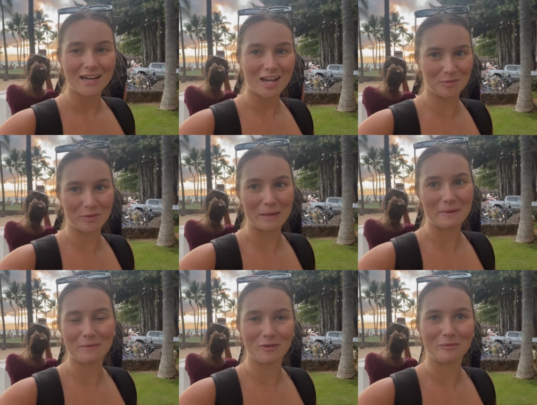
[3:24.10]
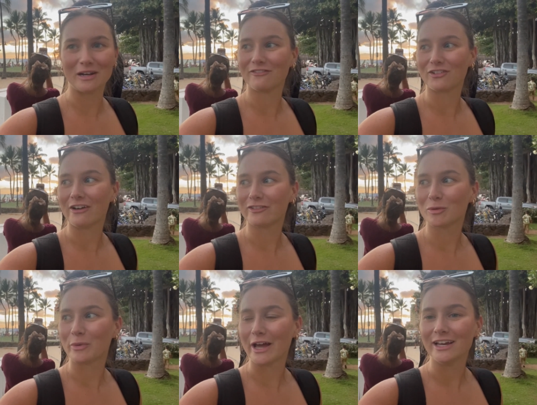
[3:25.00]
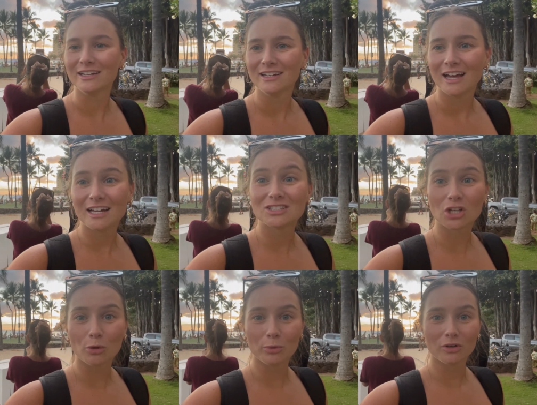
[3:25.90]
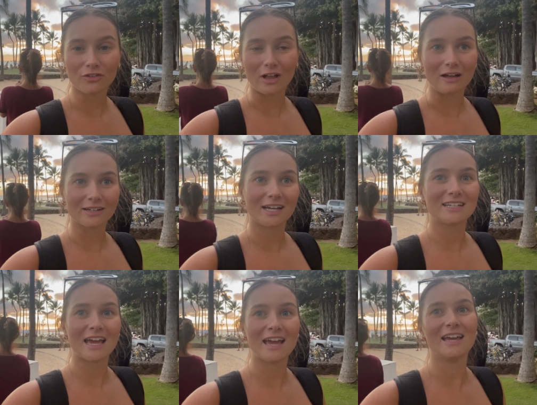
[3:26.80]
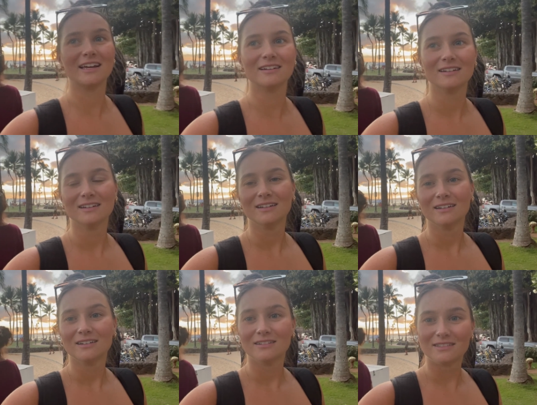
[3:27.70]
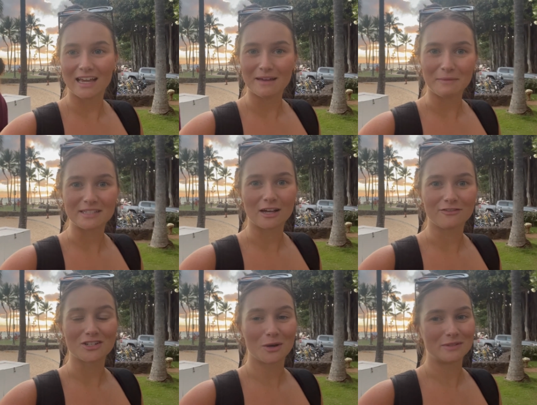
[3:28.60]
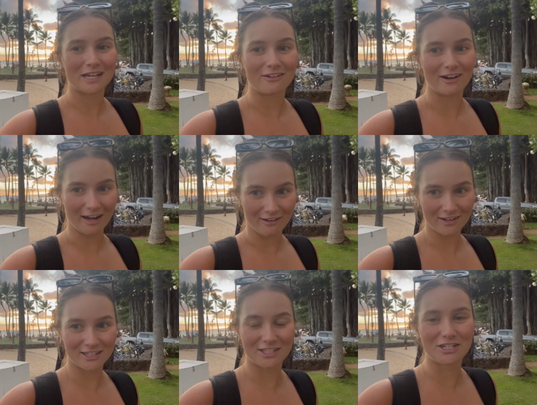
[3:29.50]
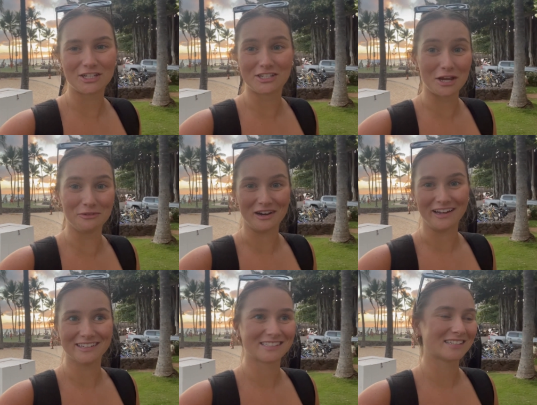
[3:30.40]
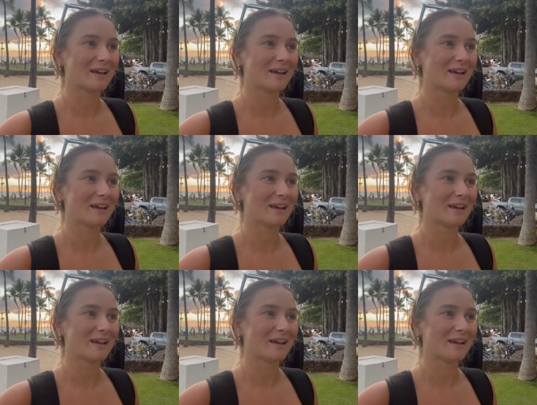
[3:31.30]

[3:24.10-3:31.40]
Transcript: I don't blame him. We've been up forever, but it's so beautiful out. Like, I can't get myself to go inside right now. It's just too nice.